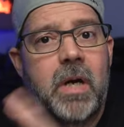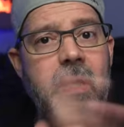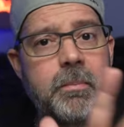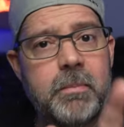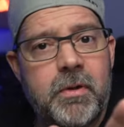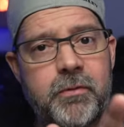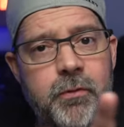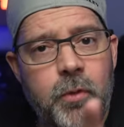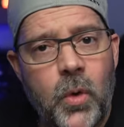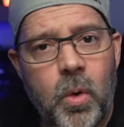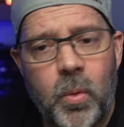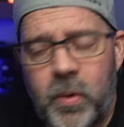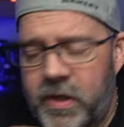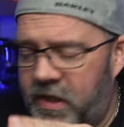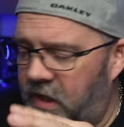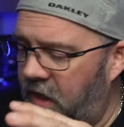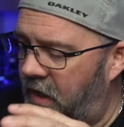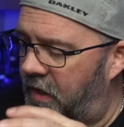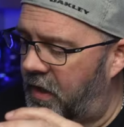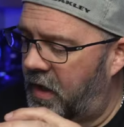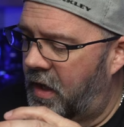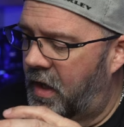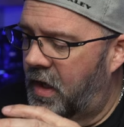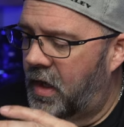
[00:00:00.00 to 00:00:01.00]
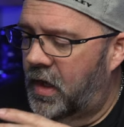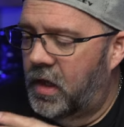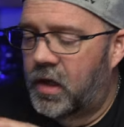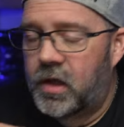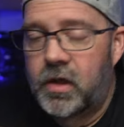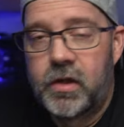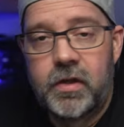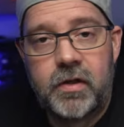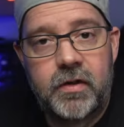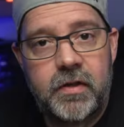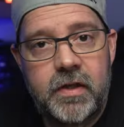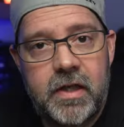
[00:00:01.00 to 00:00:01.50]
But before we get
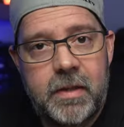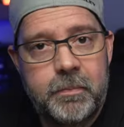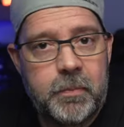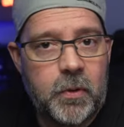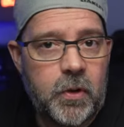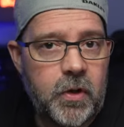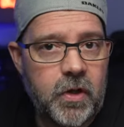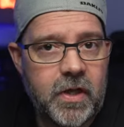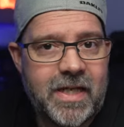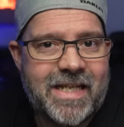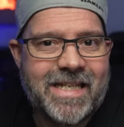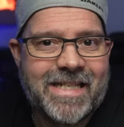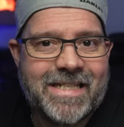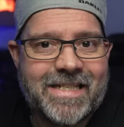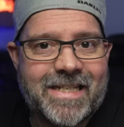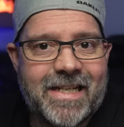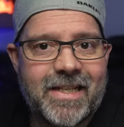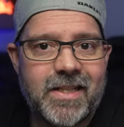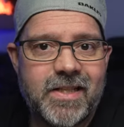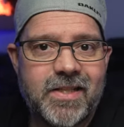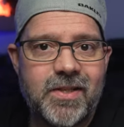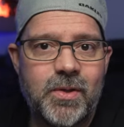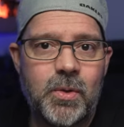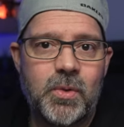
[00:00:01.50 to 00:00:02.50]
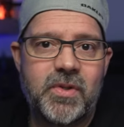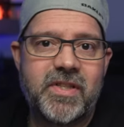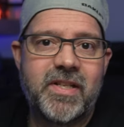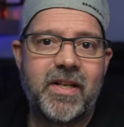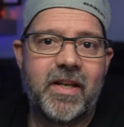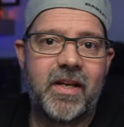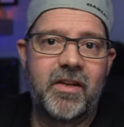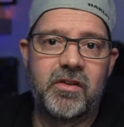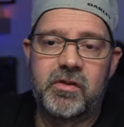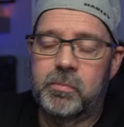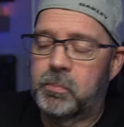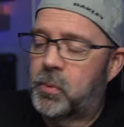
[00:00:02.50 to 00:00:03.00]
deeper into
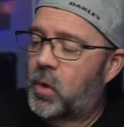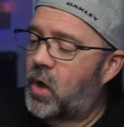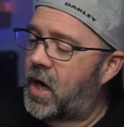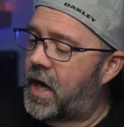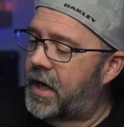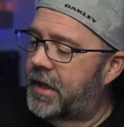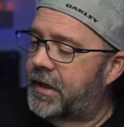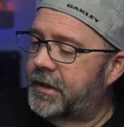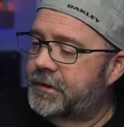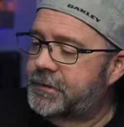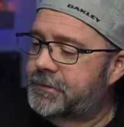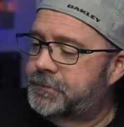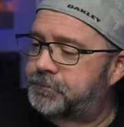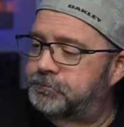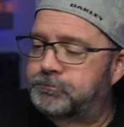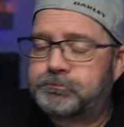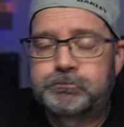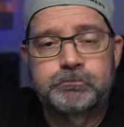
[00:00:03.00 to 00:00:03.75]
today's product,